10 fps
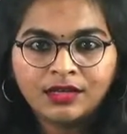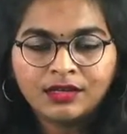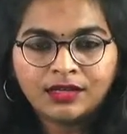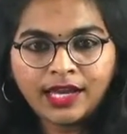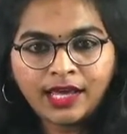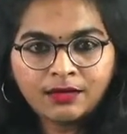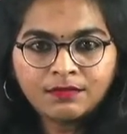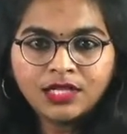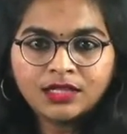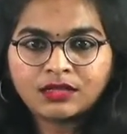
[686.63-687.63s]
Take
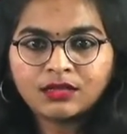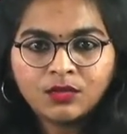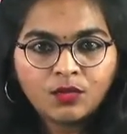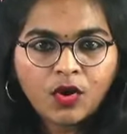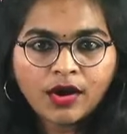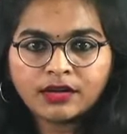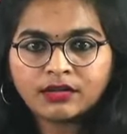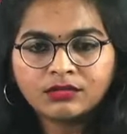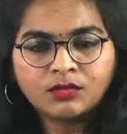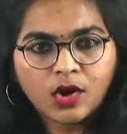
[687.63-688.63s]
milk, water,
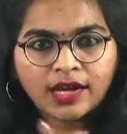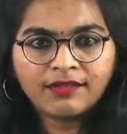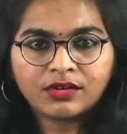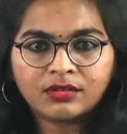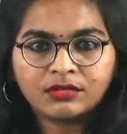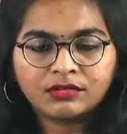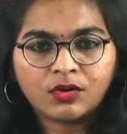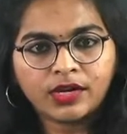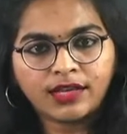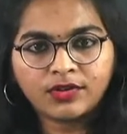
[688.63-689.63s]
whatever, or
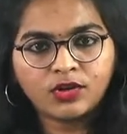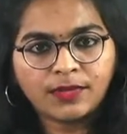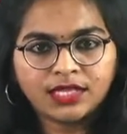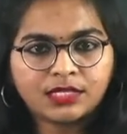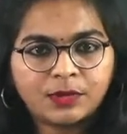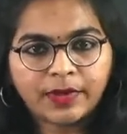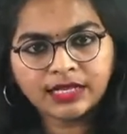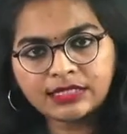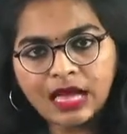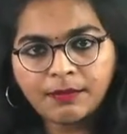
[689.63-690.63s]
even your mother is
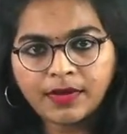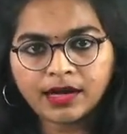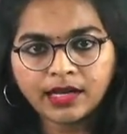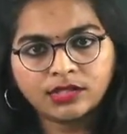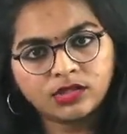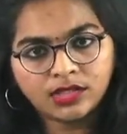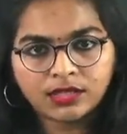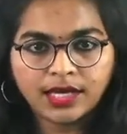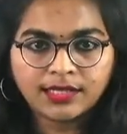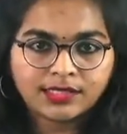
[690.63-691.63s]
preparing sambar, right? So
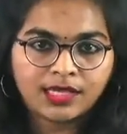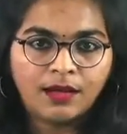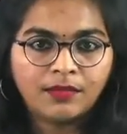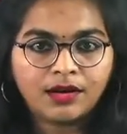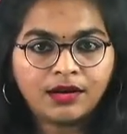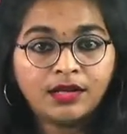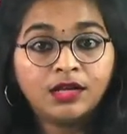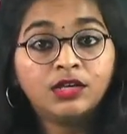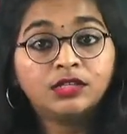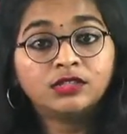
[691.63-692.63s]
take that sambar.
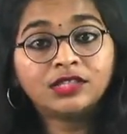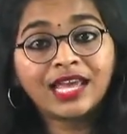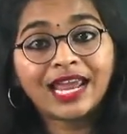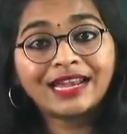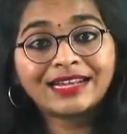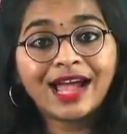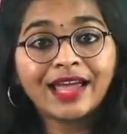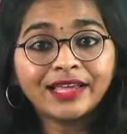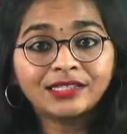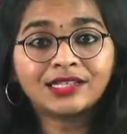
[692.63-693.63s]
So the
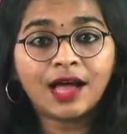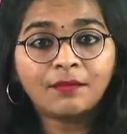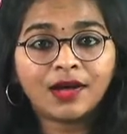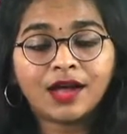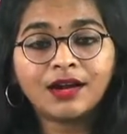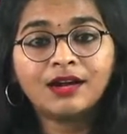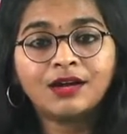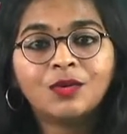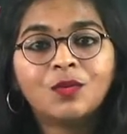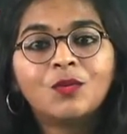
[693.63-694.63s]
entire sambar
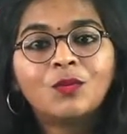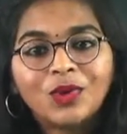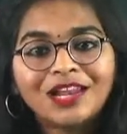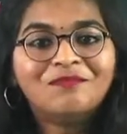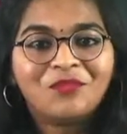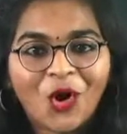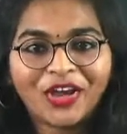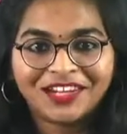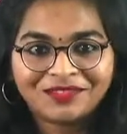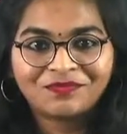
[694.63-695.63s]
will
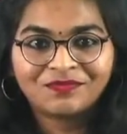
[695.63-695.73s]
boil.